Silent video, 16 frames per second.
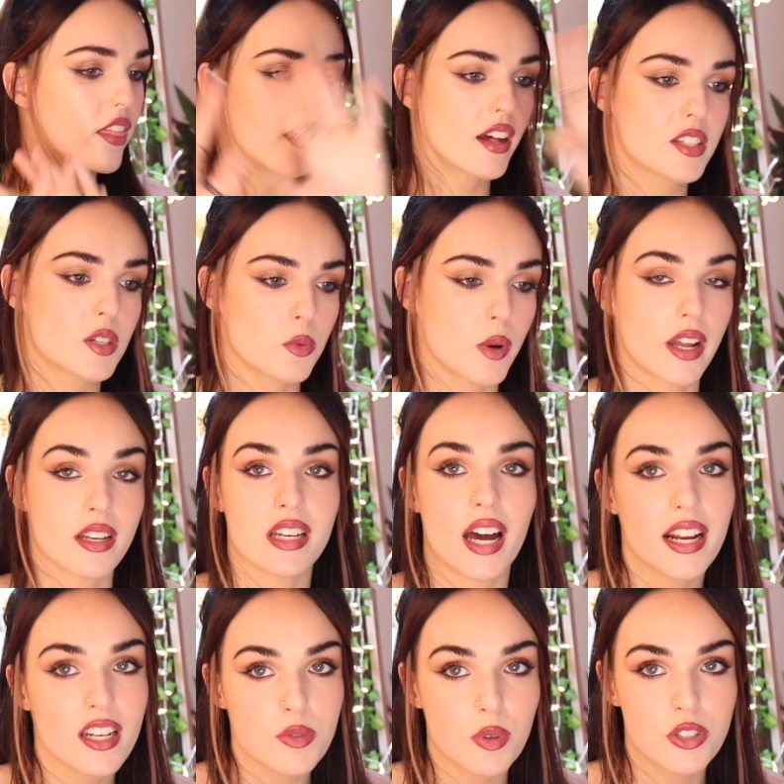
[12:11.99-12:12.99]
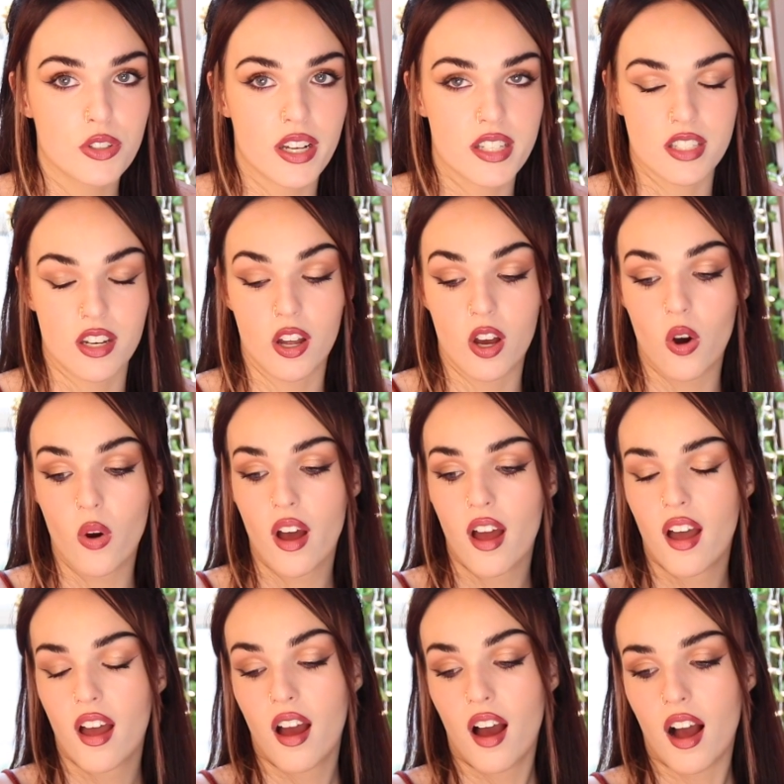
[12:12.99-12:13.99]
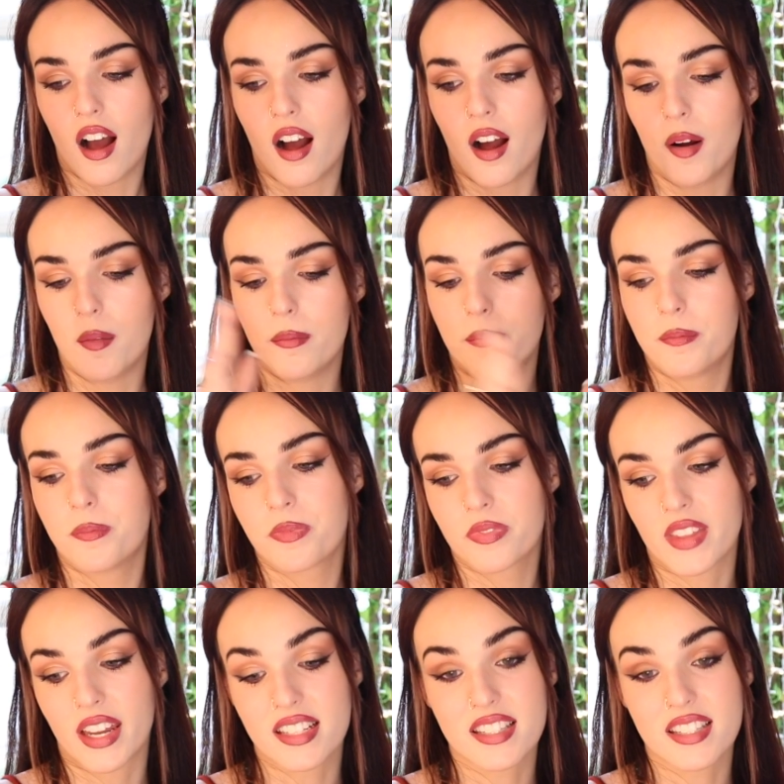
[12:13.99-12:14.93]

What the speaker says: That's a rant. I just wanted you guys to know that